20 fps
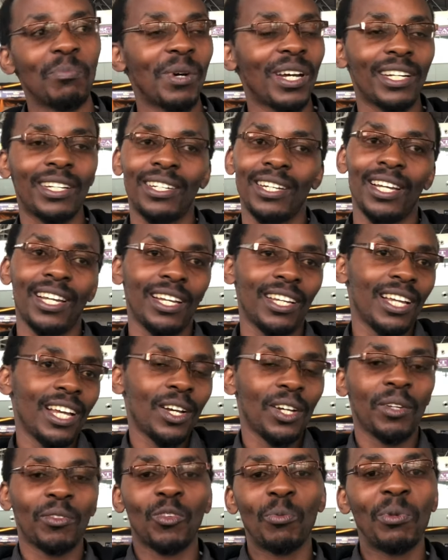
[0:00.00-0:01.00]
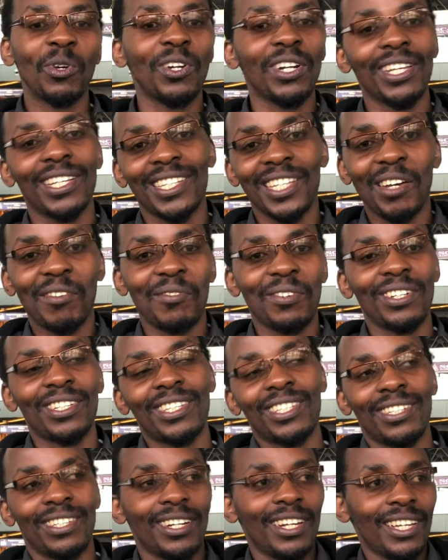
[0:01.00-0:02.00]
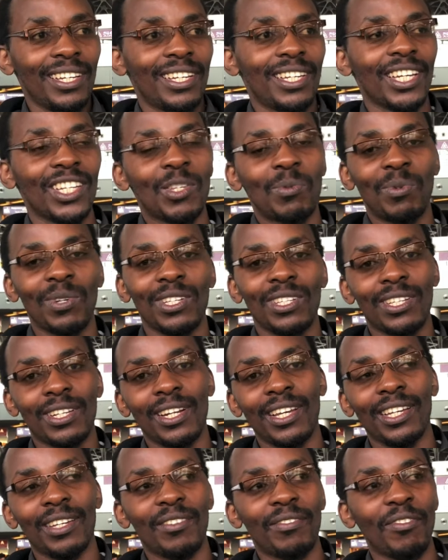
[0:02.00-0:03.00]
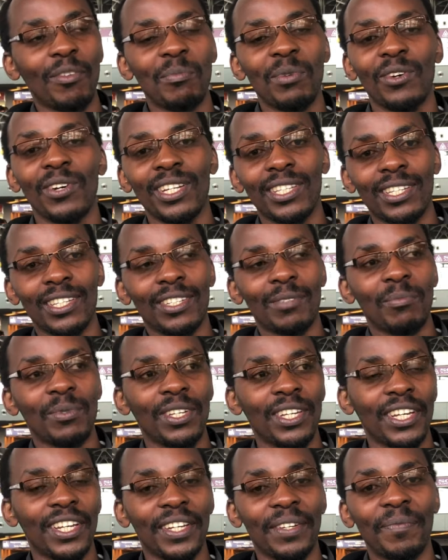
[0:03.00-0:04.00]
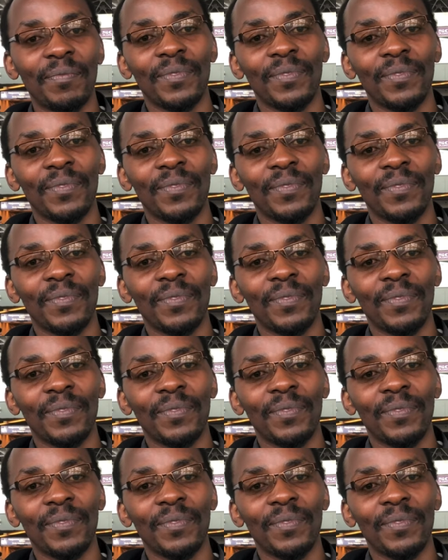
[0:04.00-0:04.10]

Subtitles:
But to be honest, I've not like experienced like for me racism here.